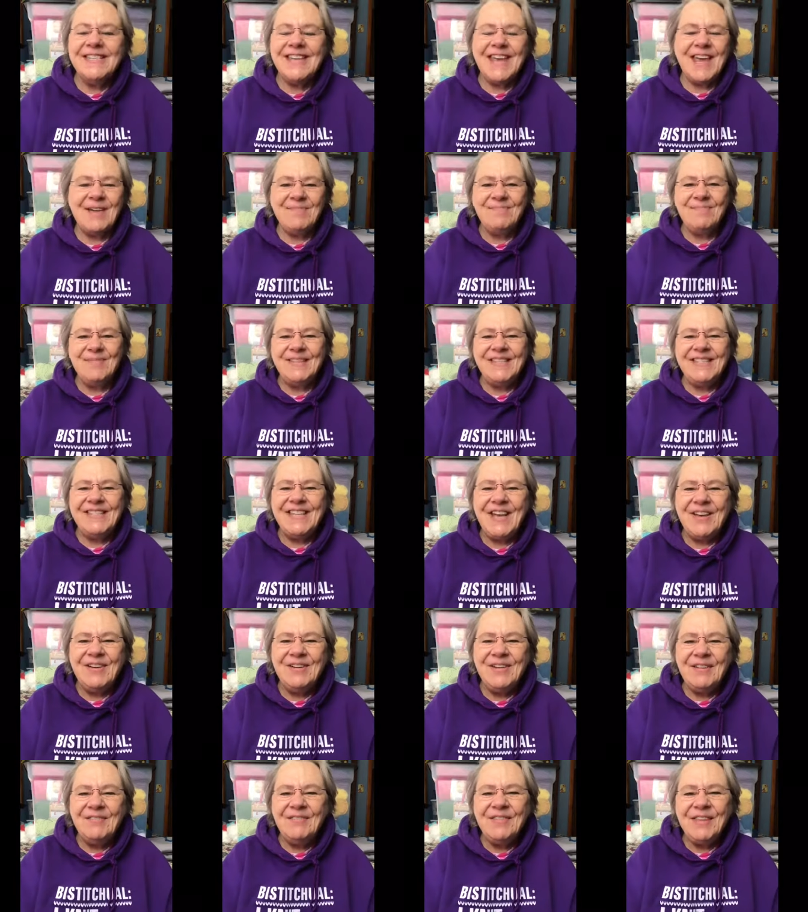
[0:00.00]

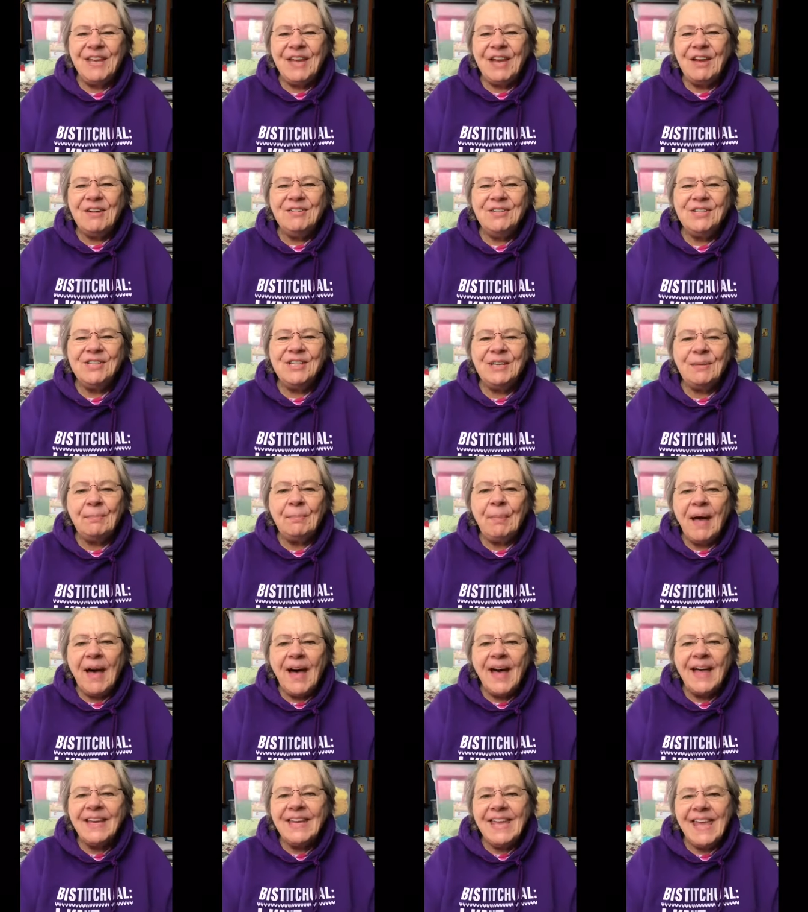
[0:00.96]
episode of the GoJenn
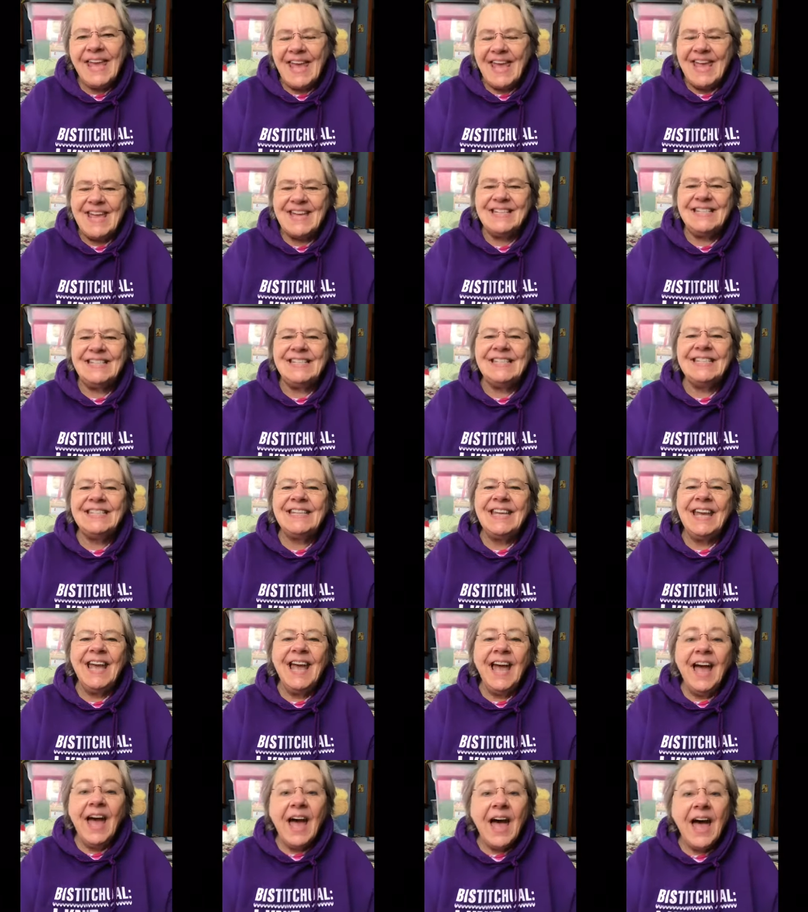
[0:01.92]
podcast.
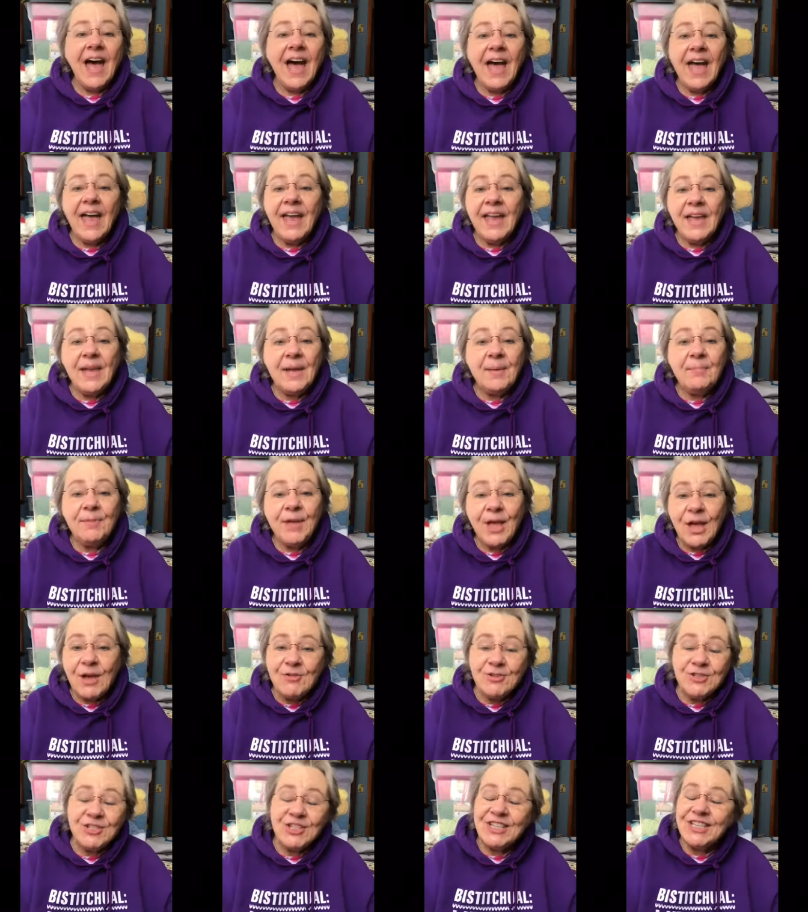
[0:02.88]
I am
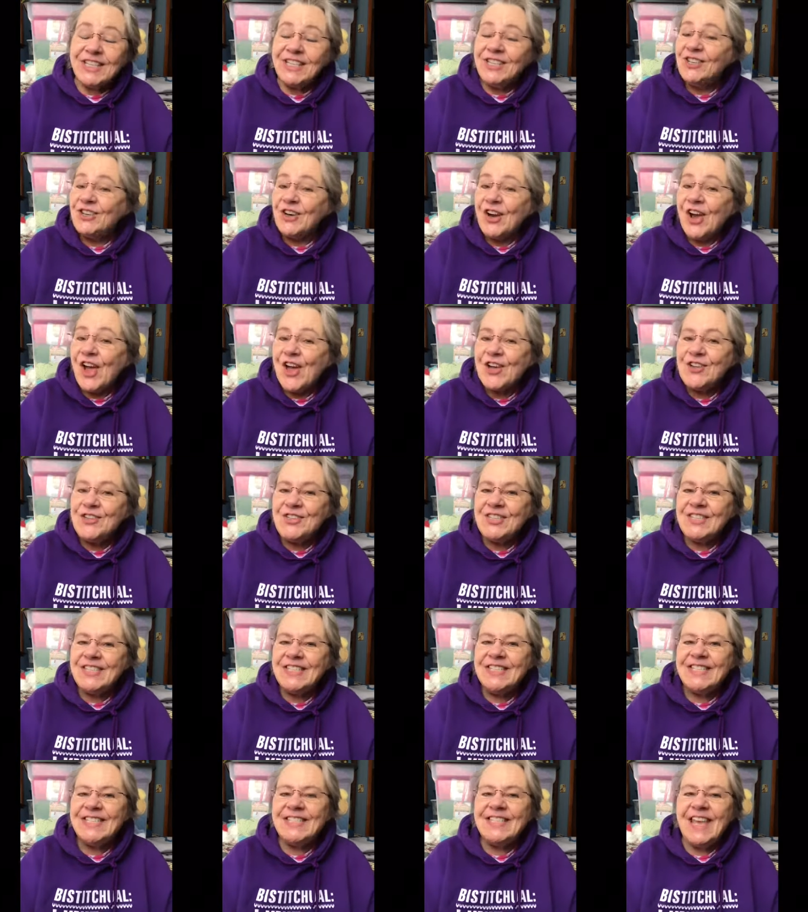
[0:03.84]
GoJenn, your
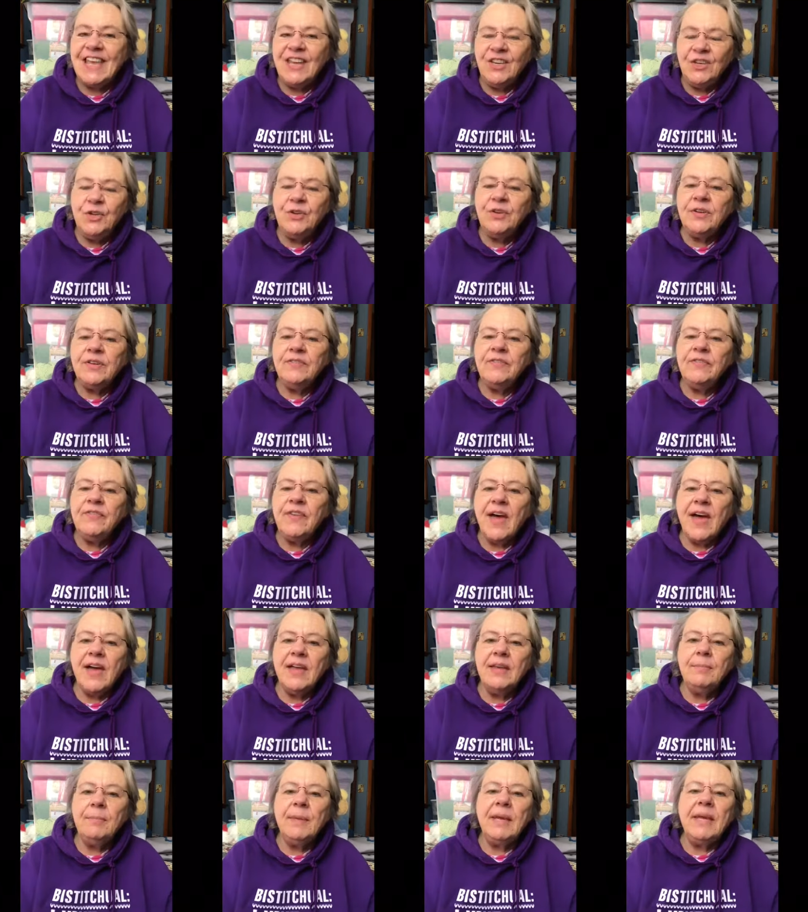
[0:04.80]
hostess, and you can
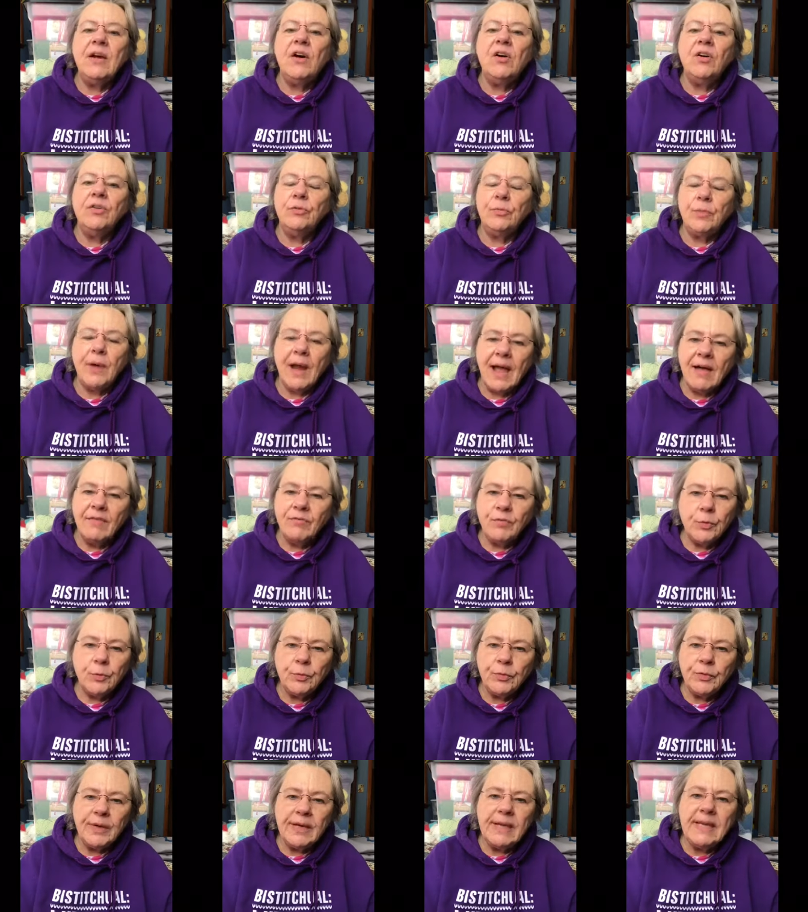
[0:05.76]
find me on
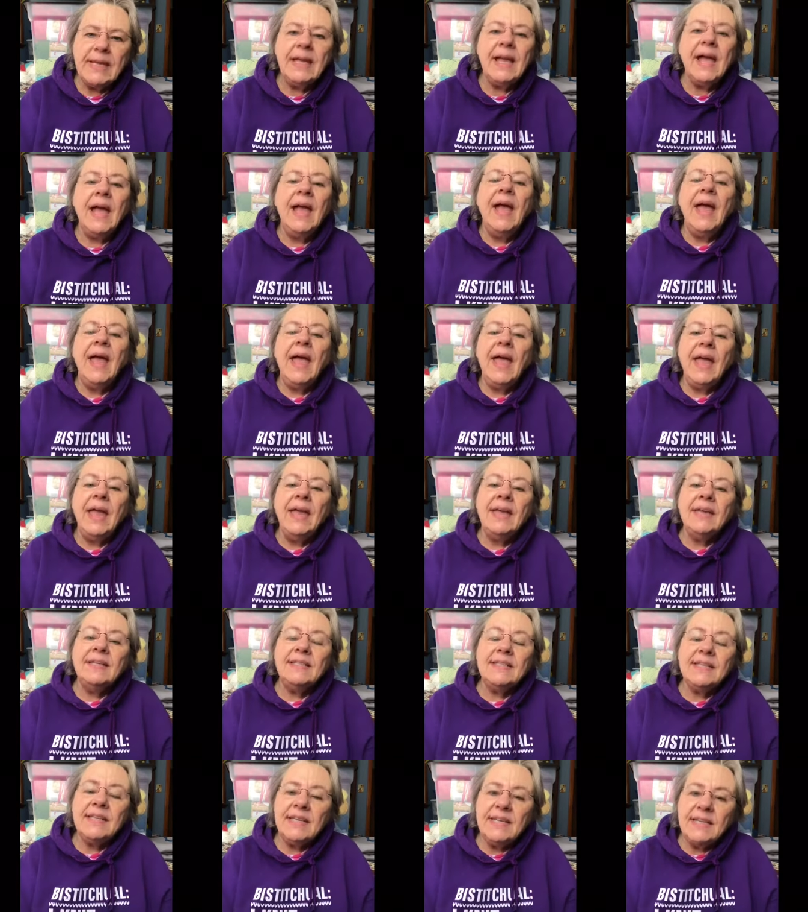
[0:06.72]
Ravelry
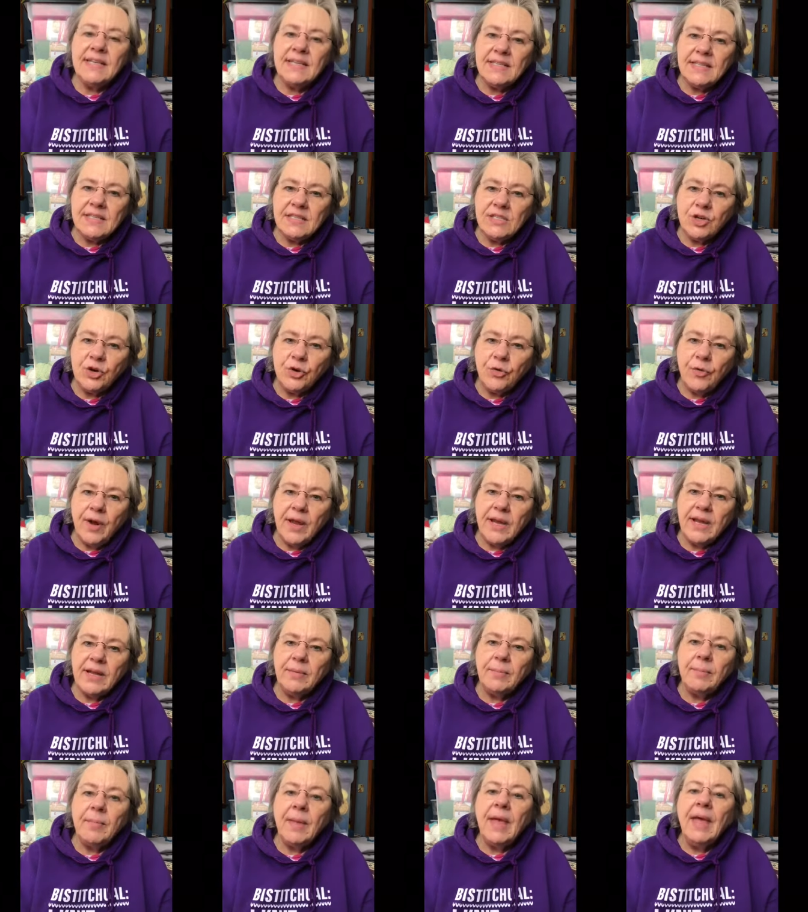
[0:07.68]
and
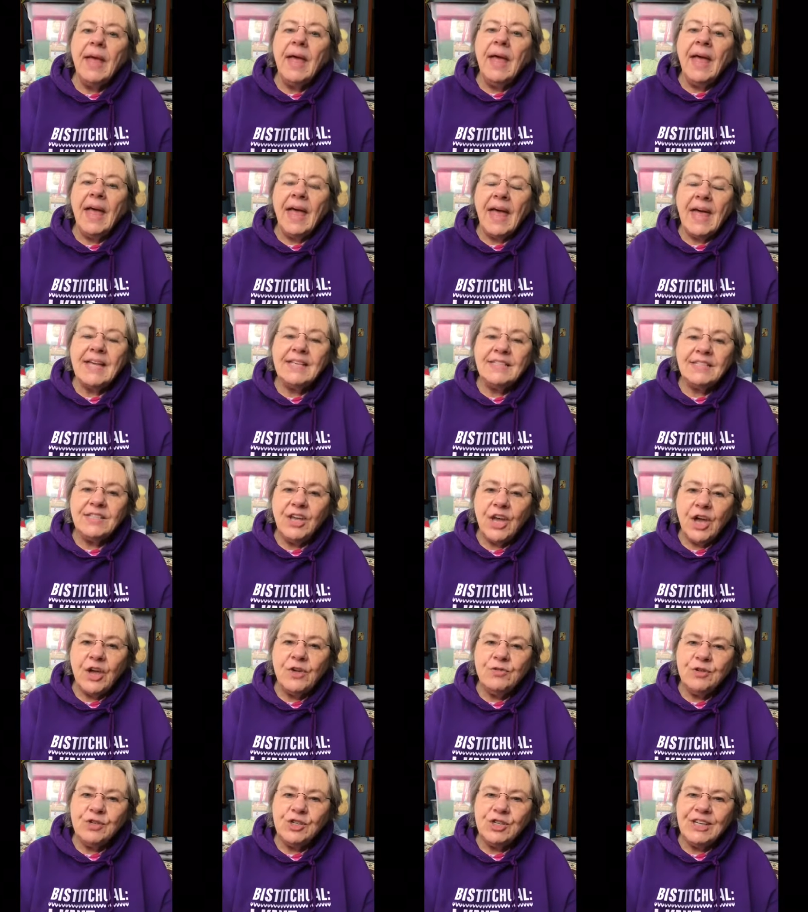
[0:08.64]
Instagram as
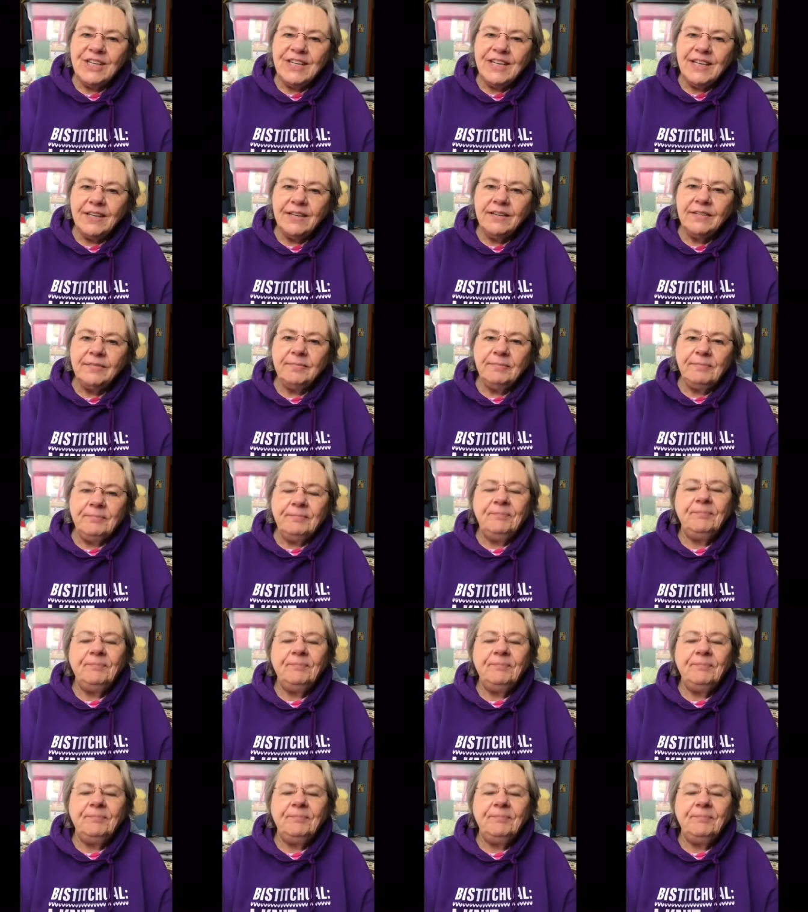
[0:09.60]
GoJenn.